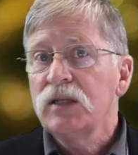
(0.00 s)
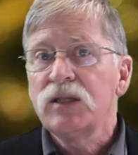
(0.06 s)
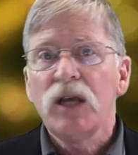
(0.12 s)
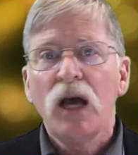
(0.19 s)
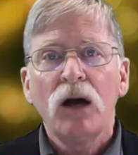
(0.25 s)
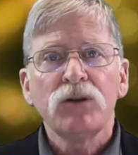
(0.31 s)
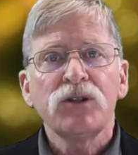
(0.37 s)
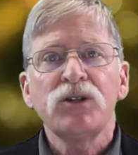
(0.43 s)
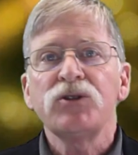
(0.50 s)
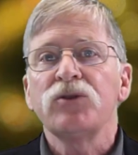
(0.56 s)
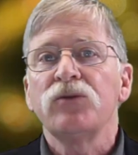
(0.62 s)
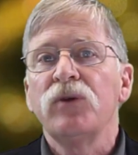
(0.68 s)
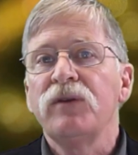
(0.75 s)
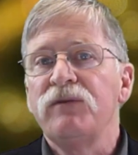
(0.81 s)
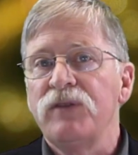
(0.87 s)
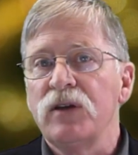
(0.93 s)
tells us
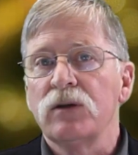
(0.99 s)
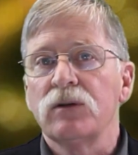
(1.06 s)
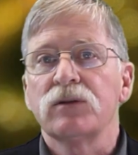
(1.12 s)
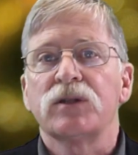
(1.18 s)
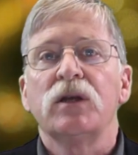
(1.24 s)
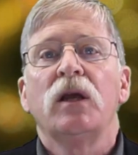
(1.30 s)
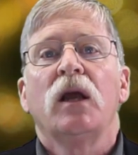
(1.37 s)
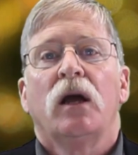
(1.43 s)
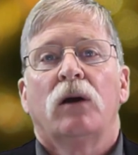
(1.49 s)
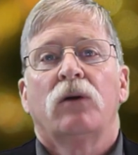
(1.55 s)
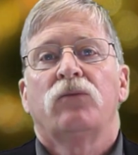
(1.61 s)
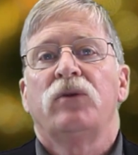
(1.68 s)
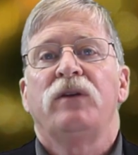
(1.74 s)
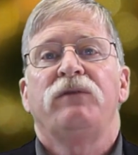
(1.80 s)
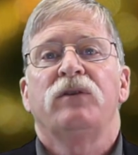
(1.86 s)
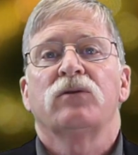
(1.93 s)
or reveals
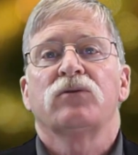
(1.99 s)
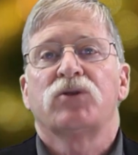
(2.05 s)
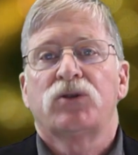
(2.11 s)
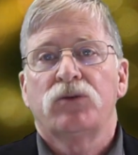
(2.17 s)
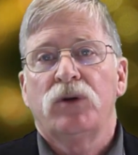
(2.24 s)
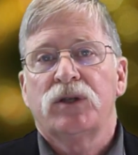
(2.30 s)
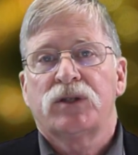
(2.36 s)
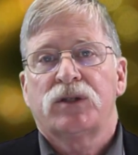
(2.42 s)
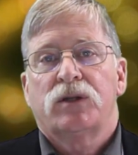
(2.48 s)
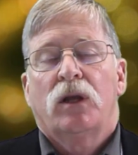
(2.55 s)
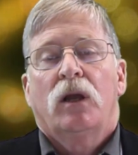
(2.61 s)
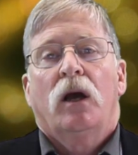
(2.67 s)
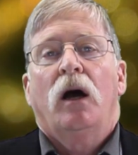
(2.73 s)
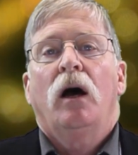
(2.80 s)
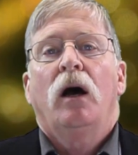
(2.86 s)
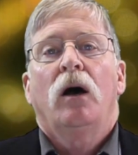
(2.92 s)
to us
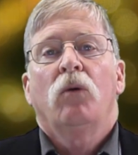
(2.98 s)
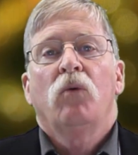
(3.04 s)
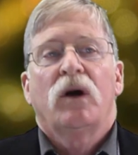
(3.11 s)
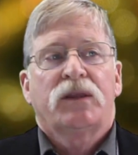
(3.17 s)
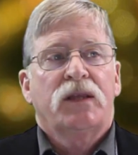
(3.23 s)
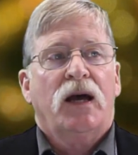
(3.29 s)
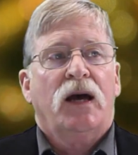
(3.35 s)
what